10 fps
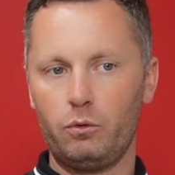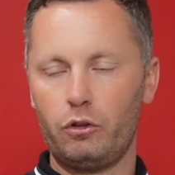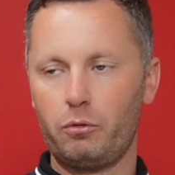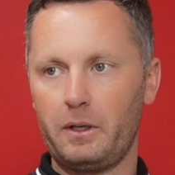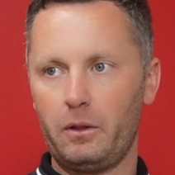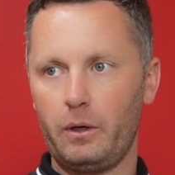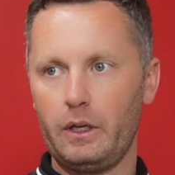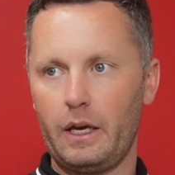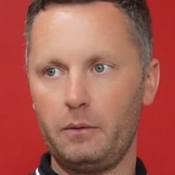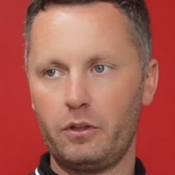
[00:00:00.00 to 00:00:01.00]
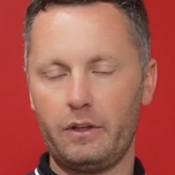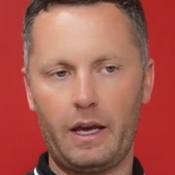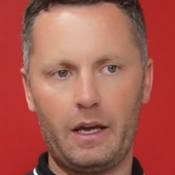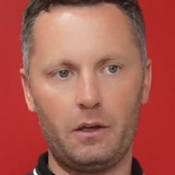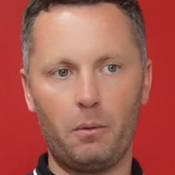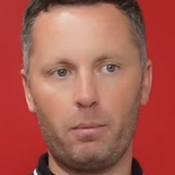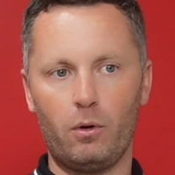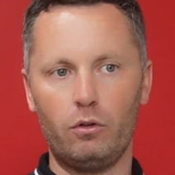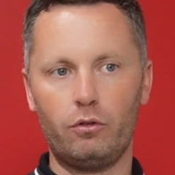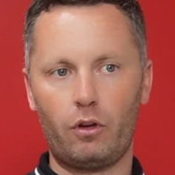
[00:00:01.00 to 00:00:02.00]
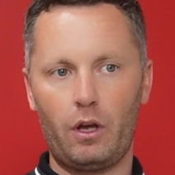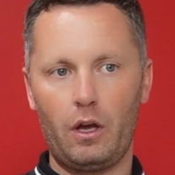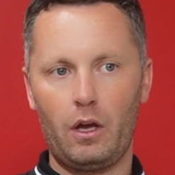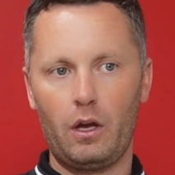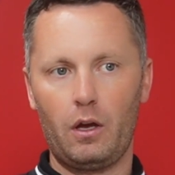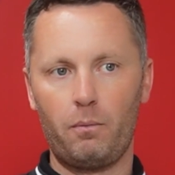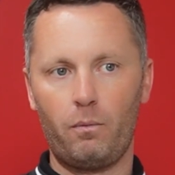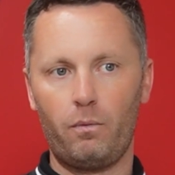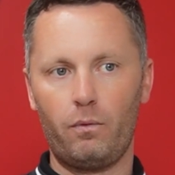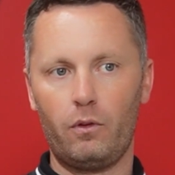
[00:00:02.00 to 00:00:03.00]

under-23 game today, but um,